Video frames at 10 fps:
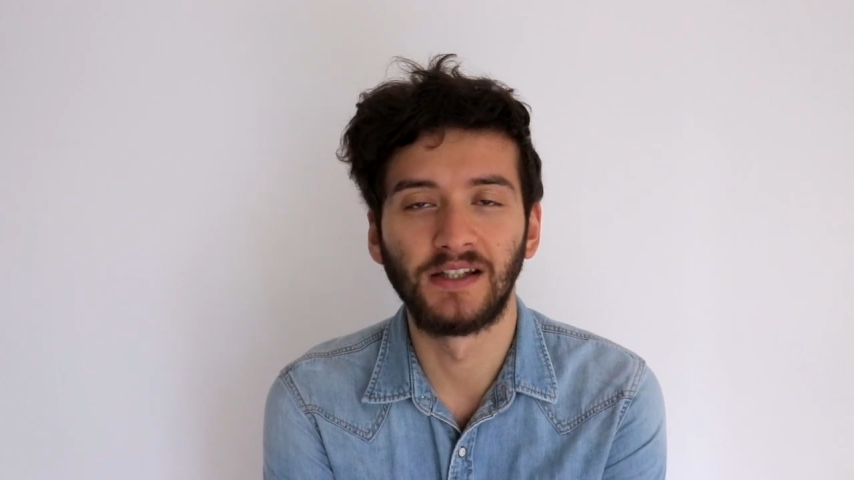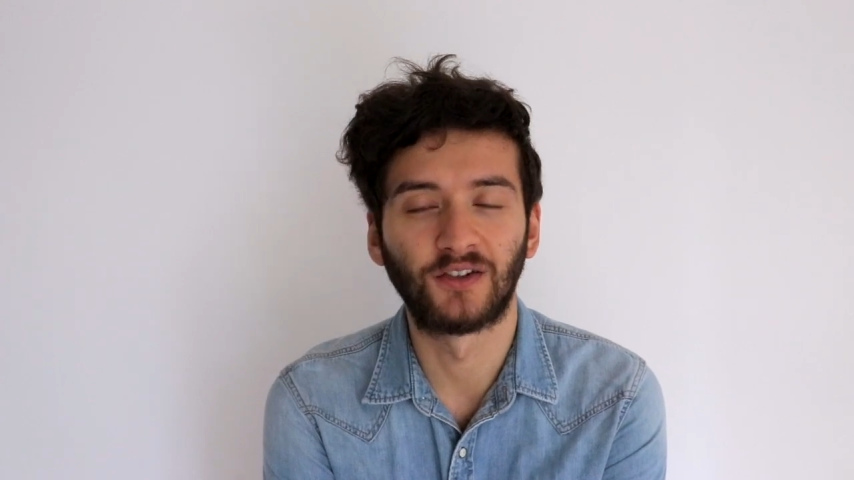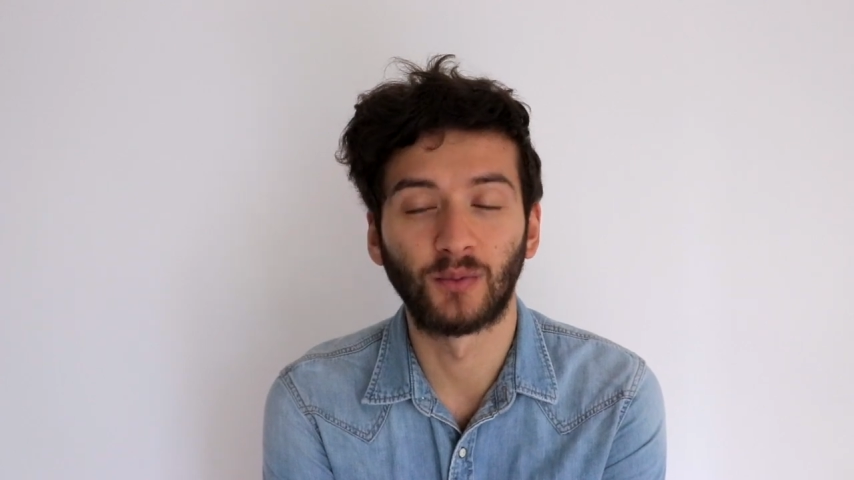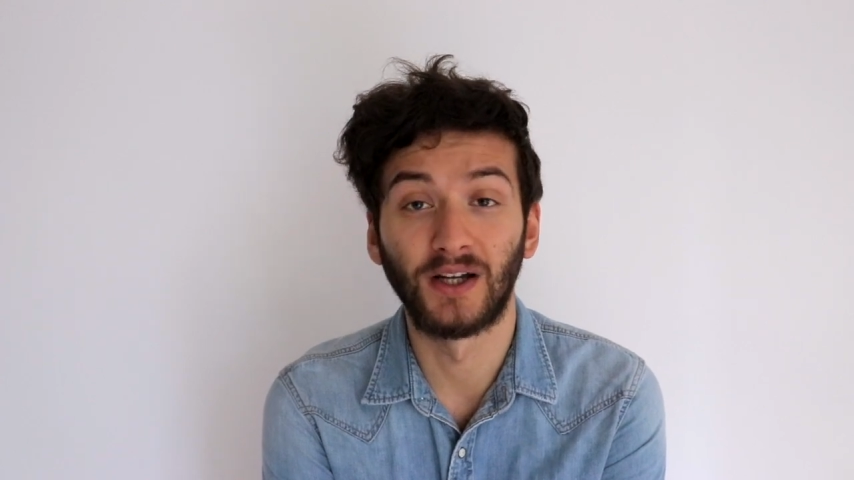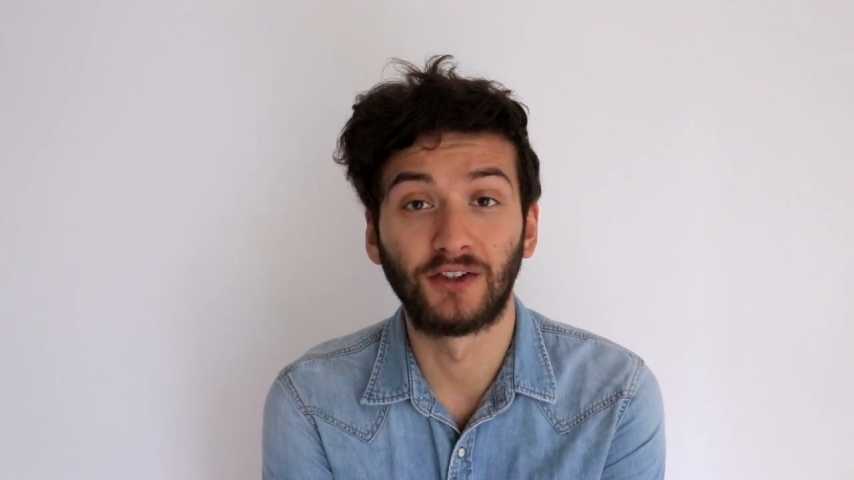in
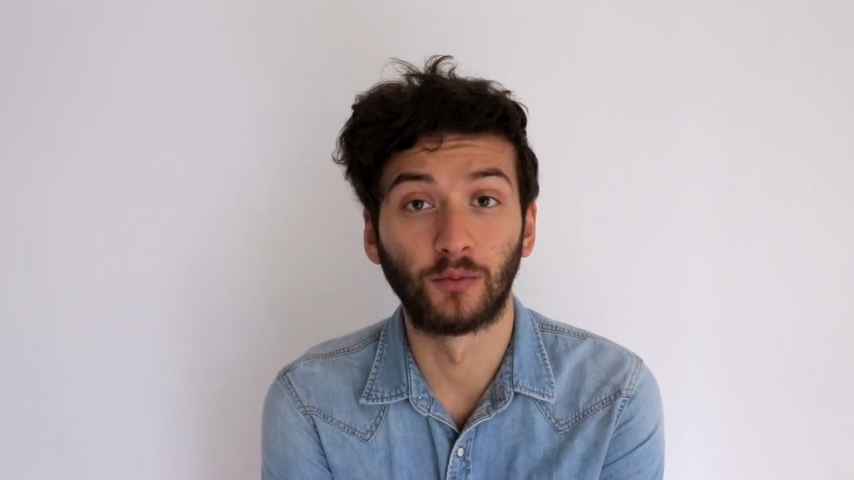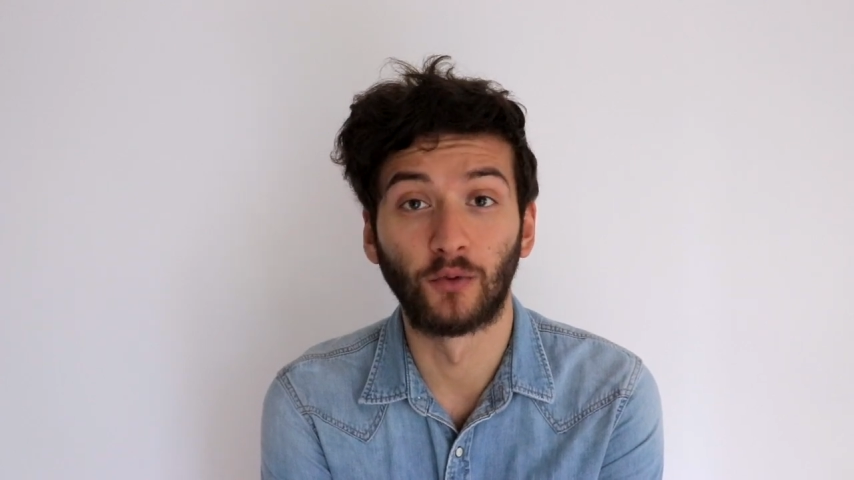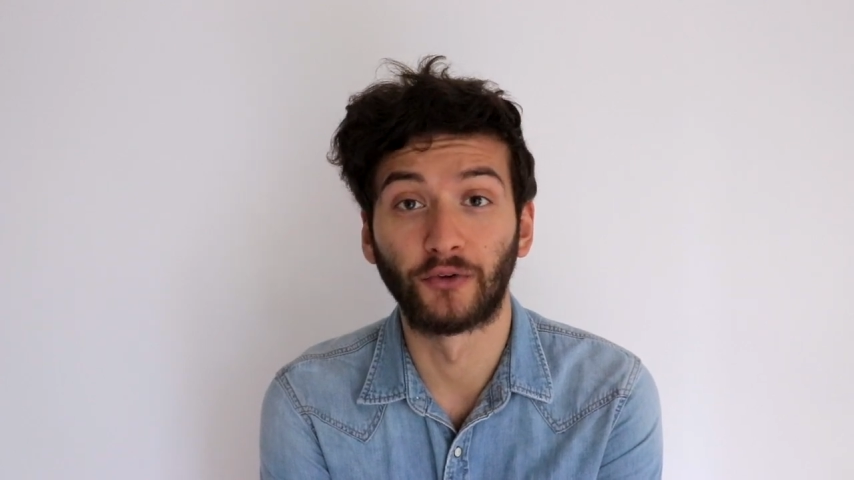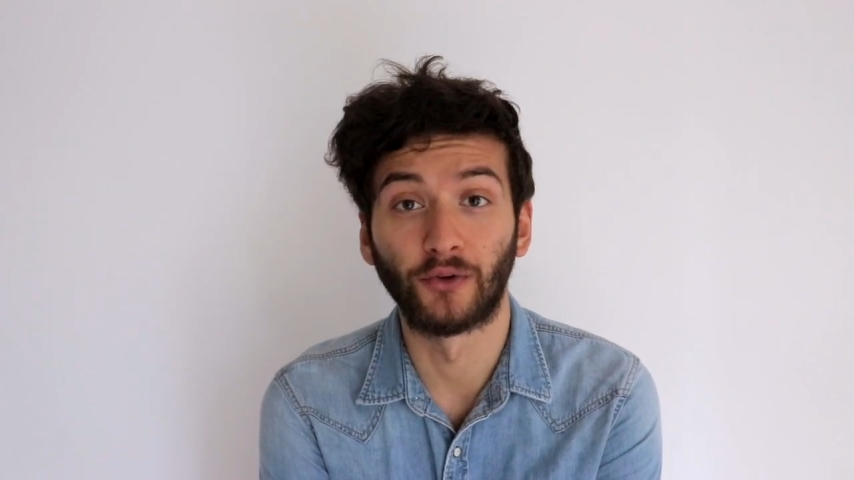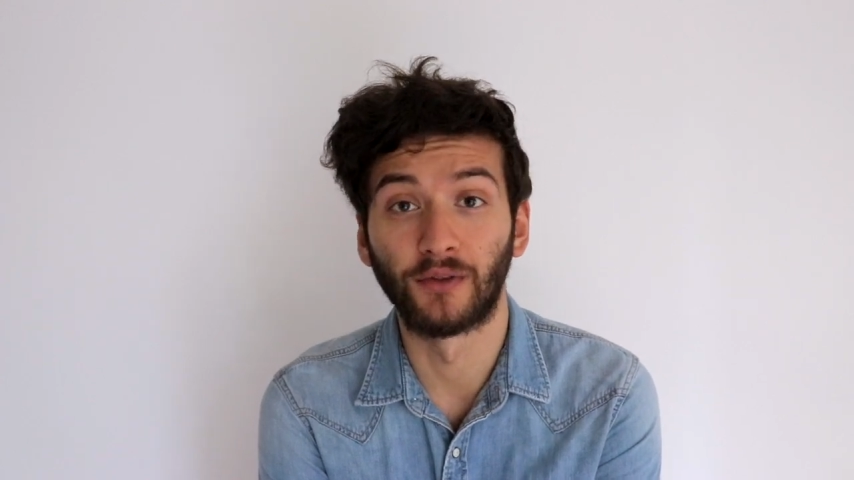this way
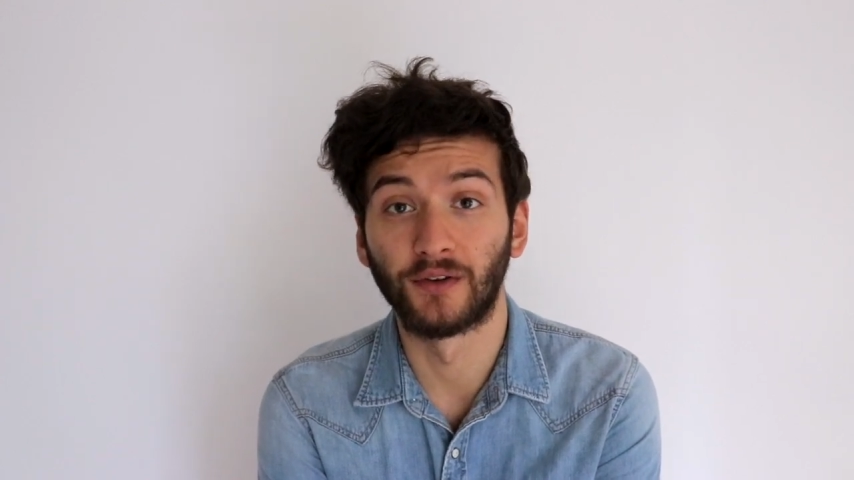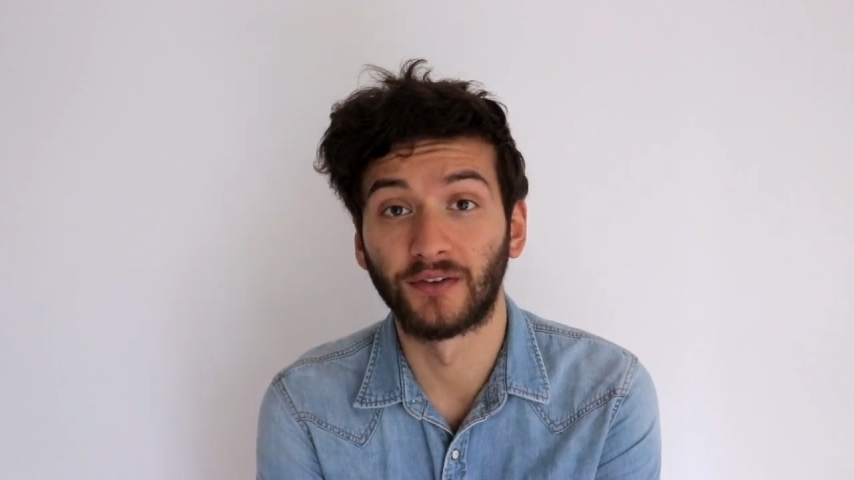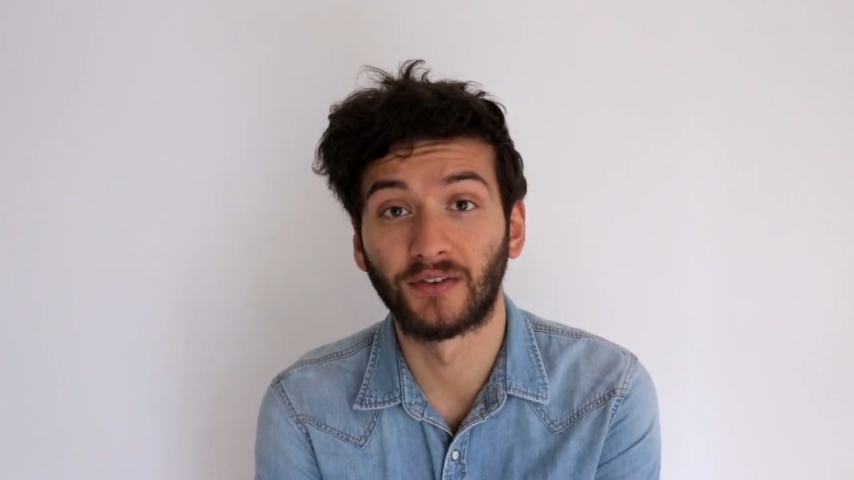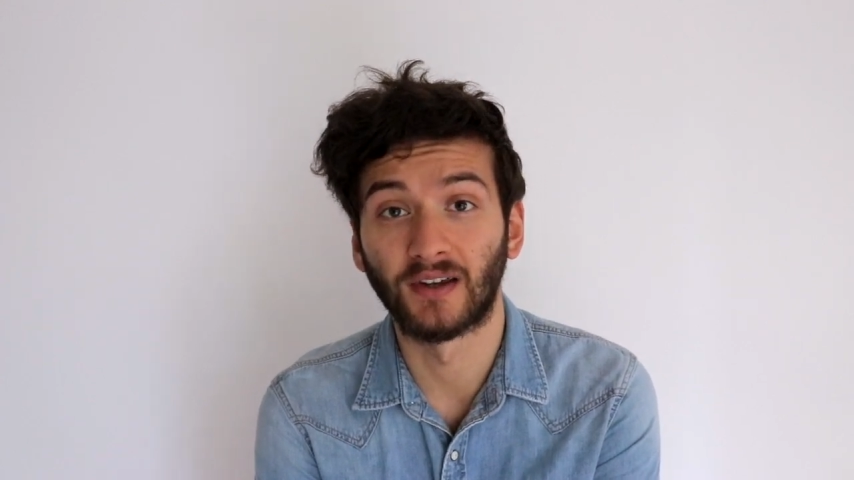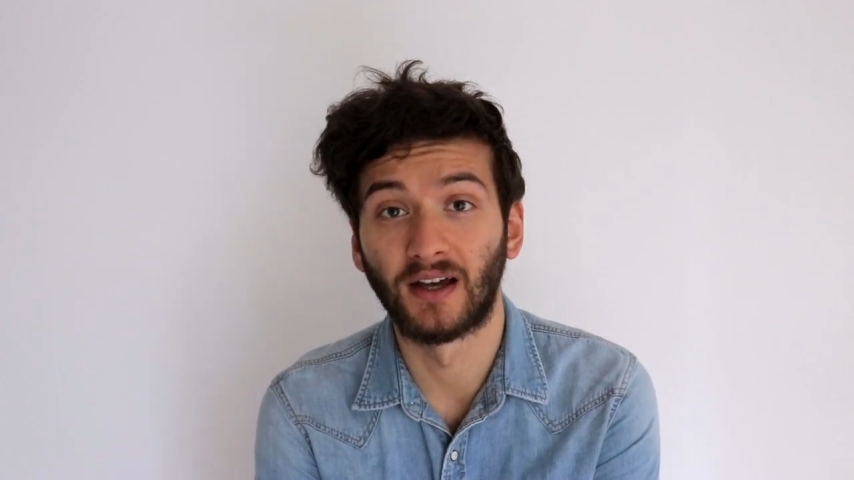towards others,